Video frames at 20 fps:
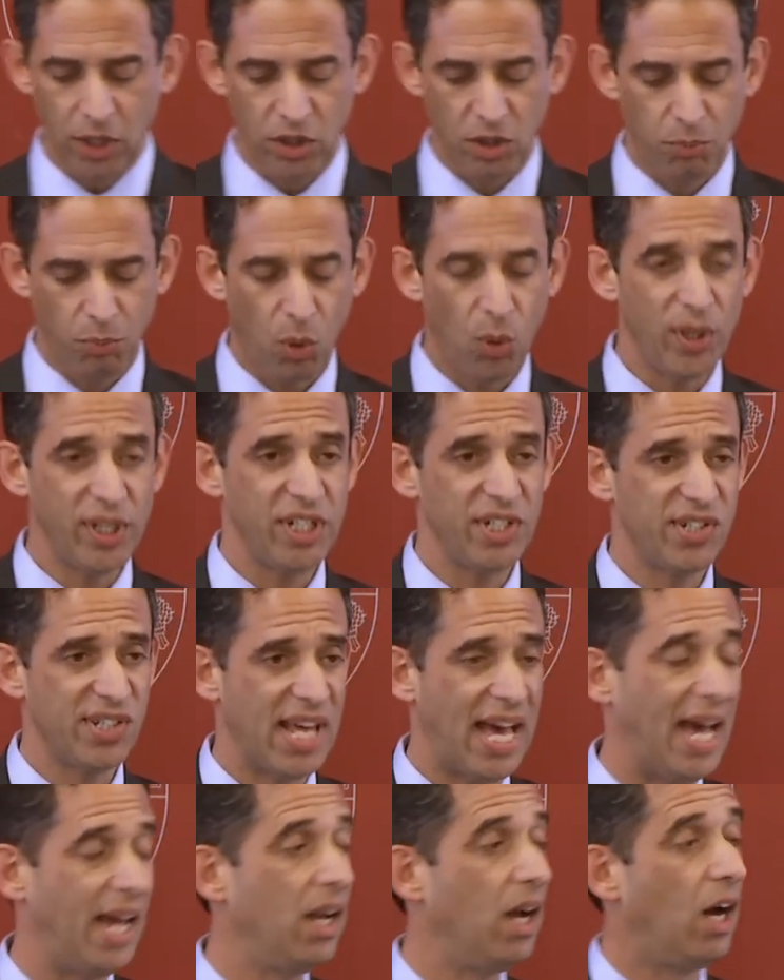The point is
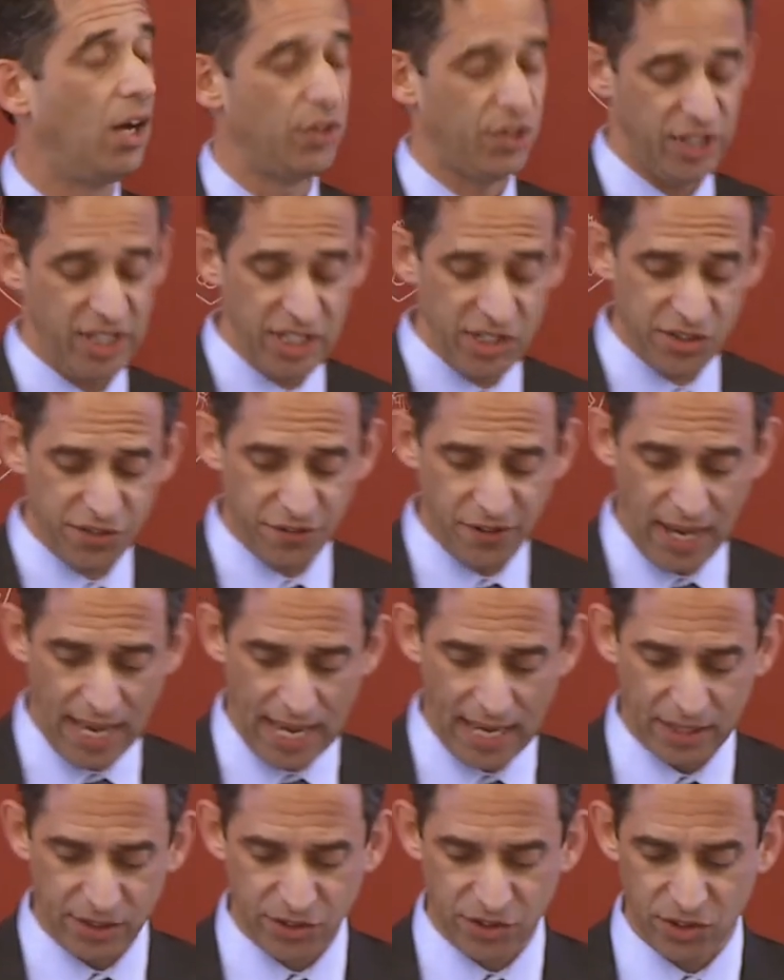that on these
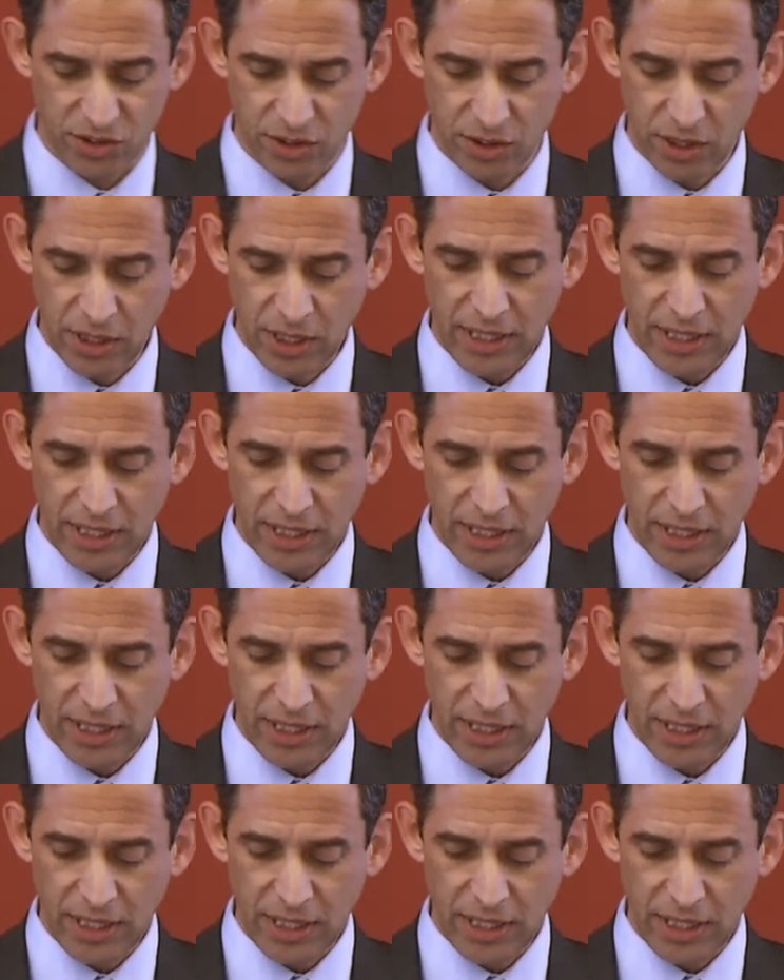facts,